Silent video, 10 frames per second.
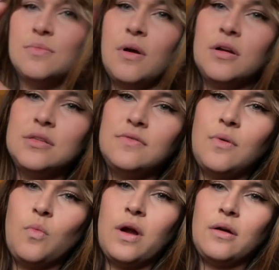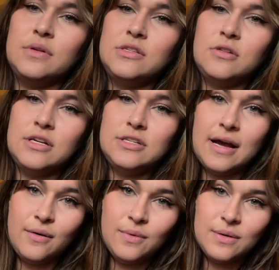marks from where it was stretched
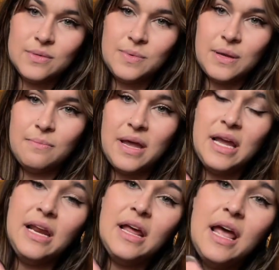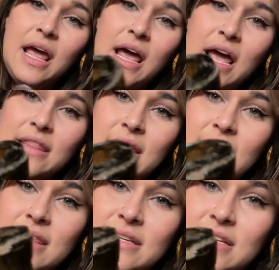out when it was being made. And
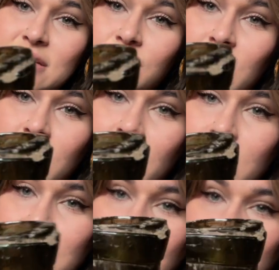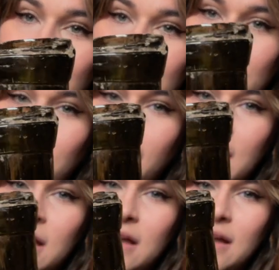then this is very uneven
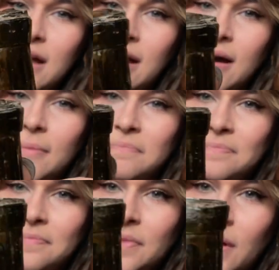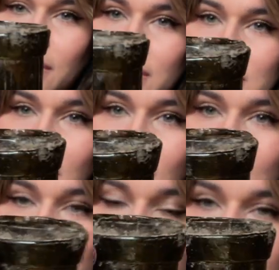on the
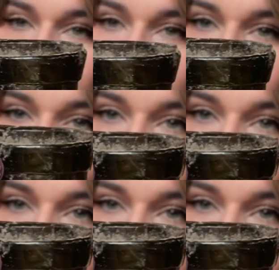top, like that lip